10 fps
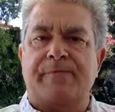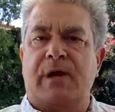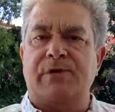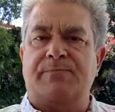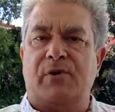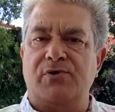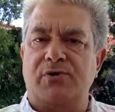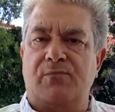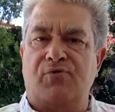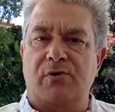as opposed
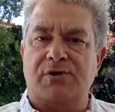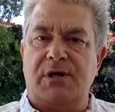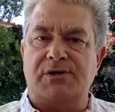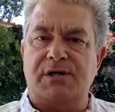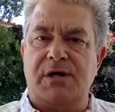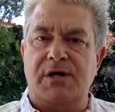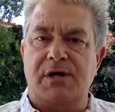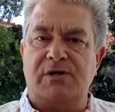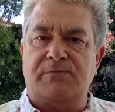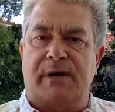to your process in
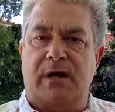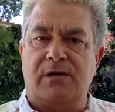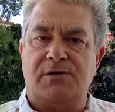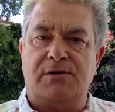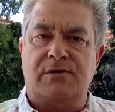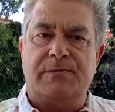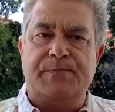years past?